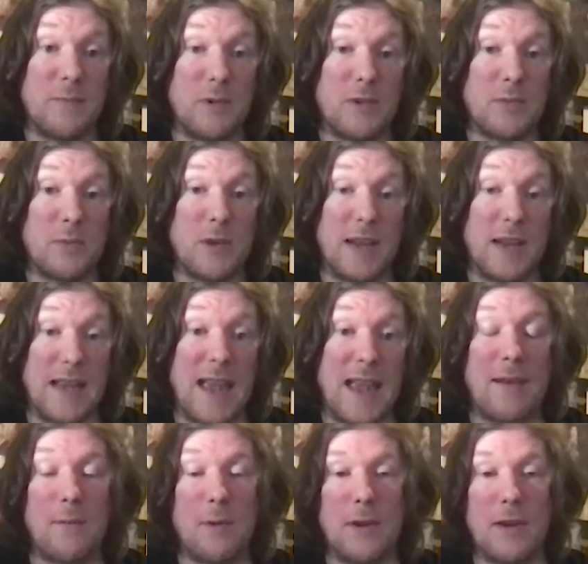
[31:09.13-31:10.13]
Which we
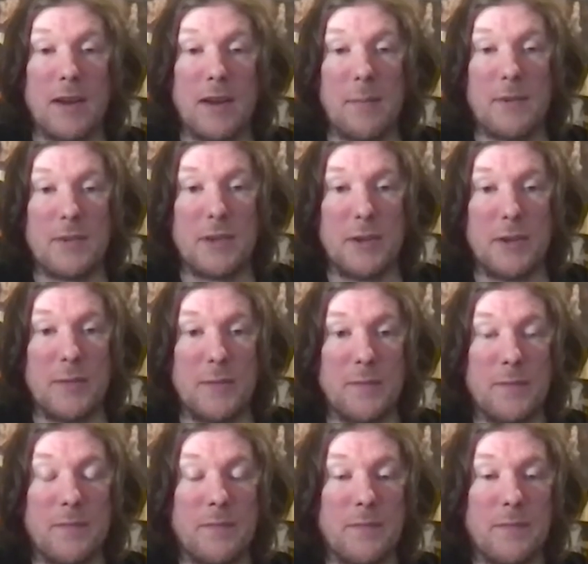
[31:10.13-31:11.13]
can come to.
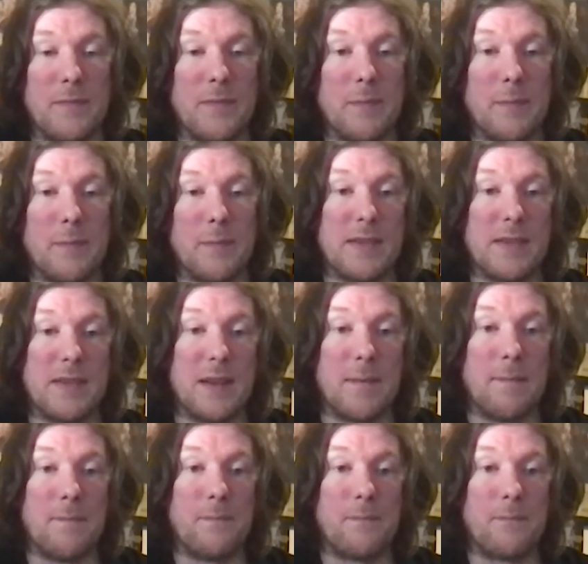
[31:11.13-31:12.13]
But
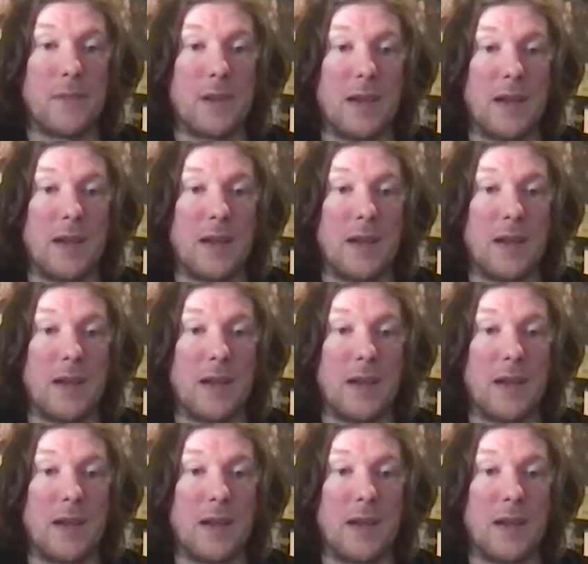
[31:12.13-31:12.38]
yeah,